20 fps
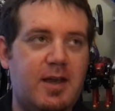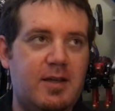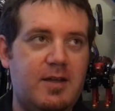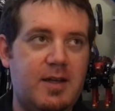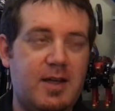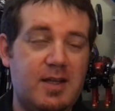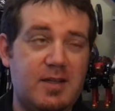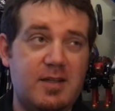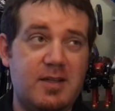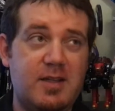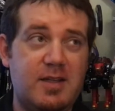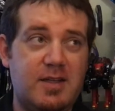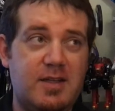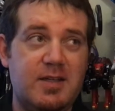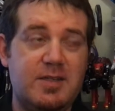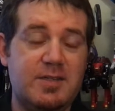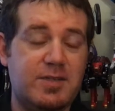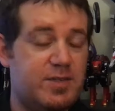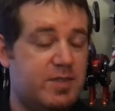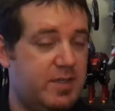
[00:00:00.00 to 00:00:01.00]
Not that I
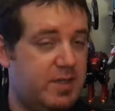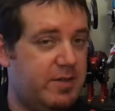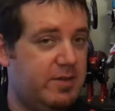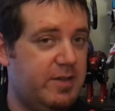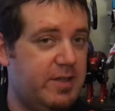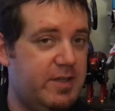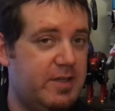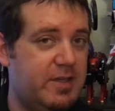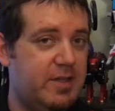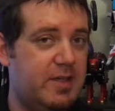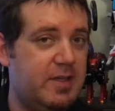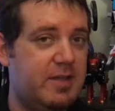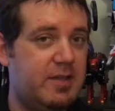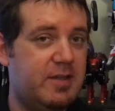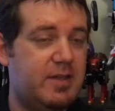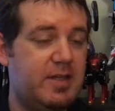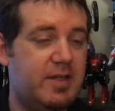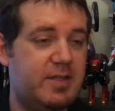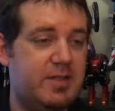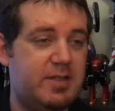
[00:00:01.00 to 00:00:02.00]
necessarily think
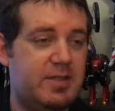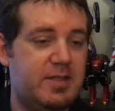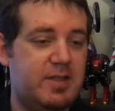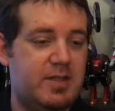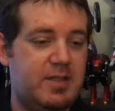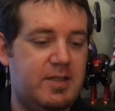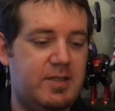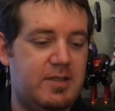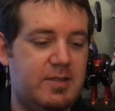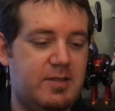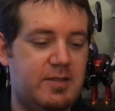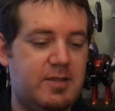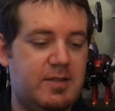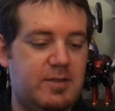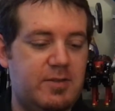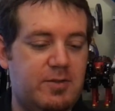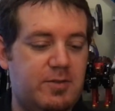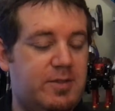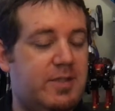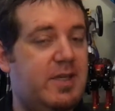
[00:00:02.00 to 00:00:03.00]
that they're going
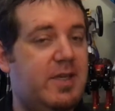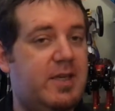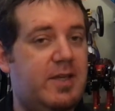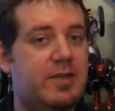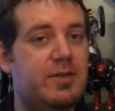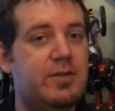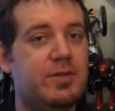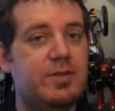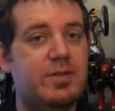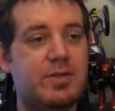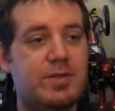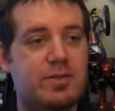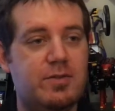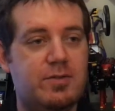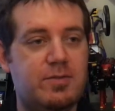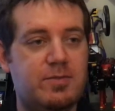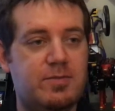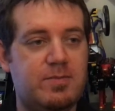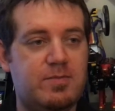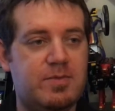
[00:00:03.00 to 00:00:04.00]
to hold candle to